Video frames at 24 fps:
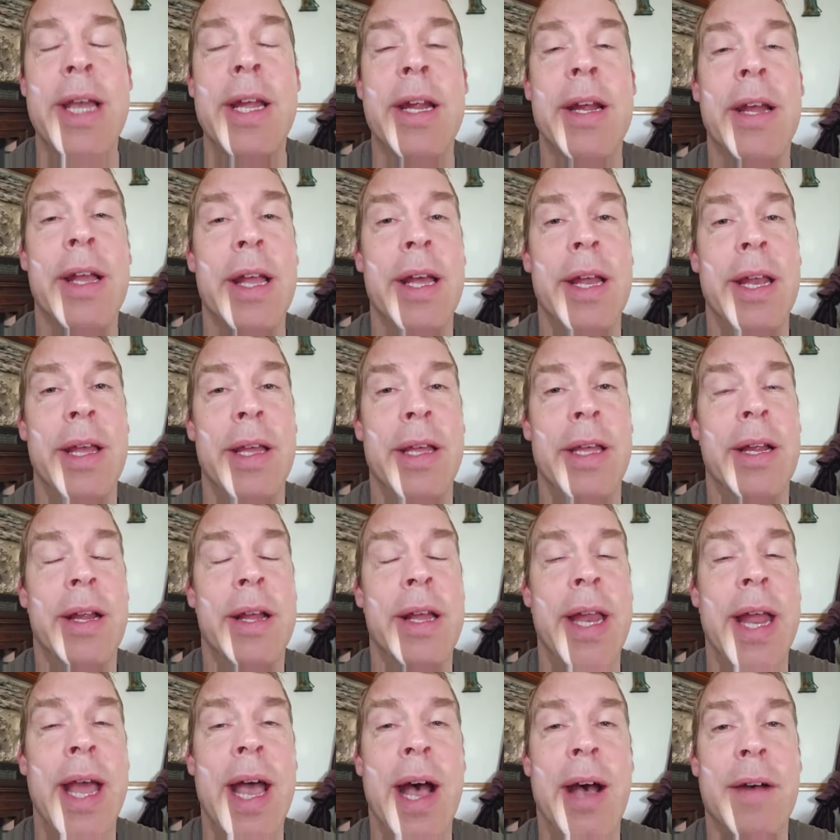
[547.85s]
You're going to you're
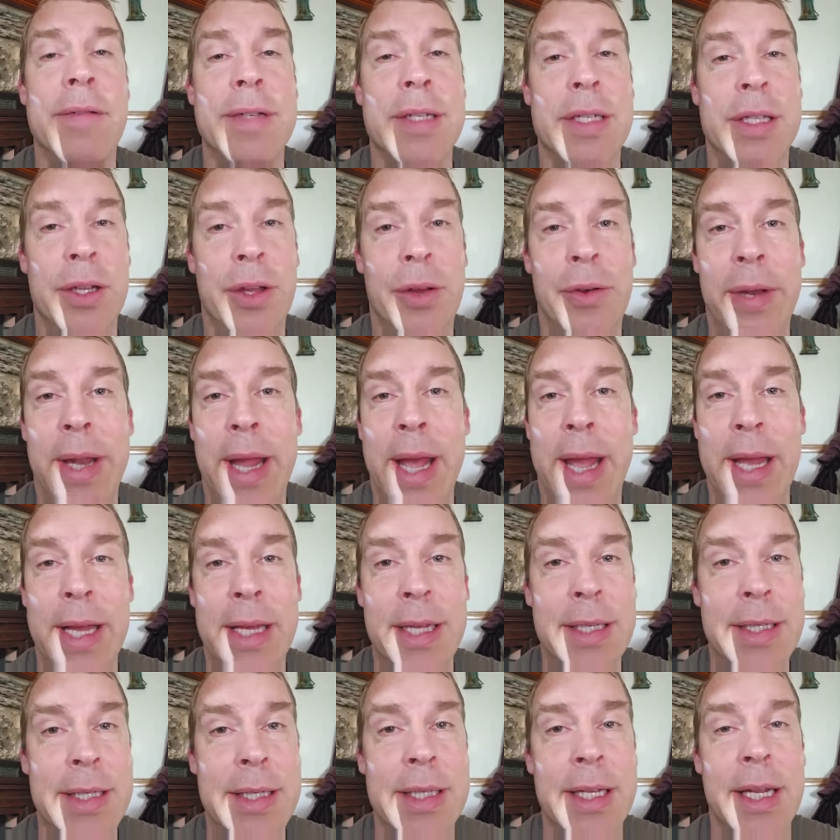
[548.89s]
going to have slow
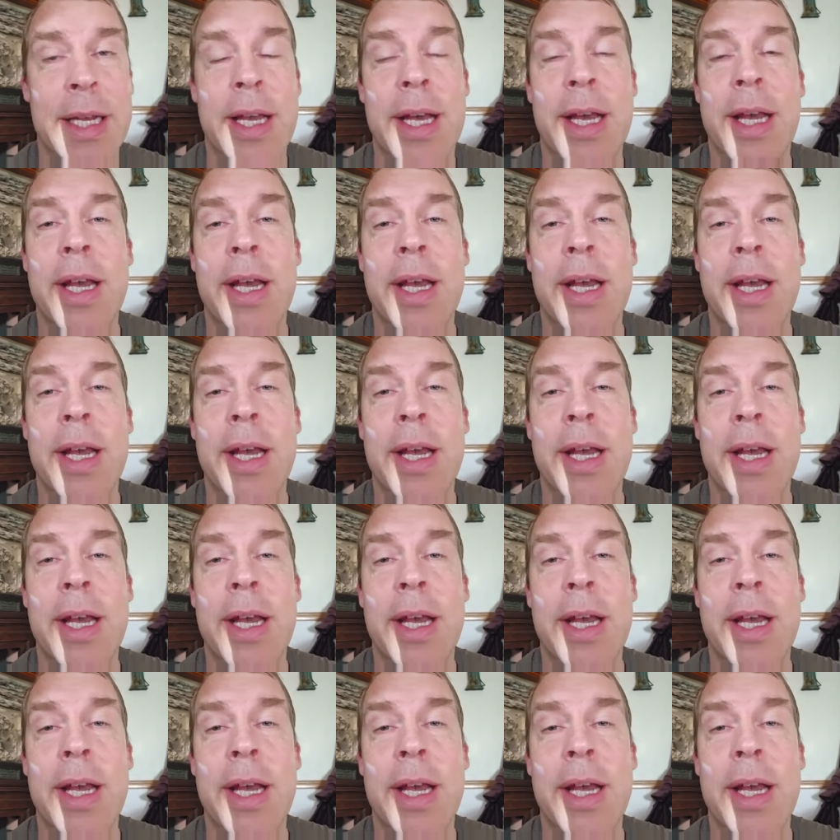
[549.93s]
days.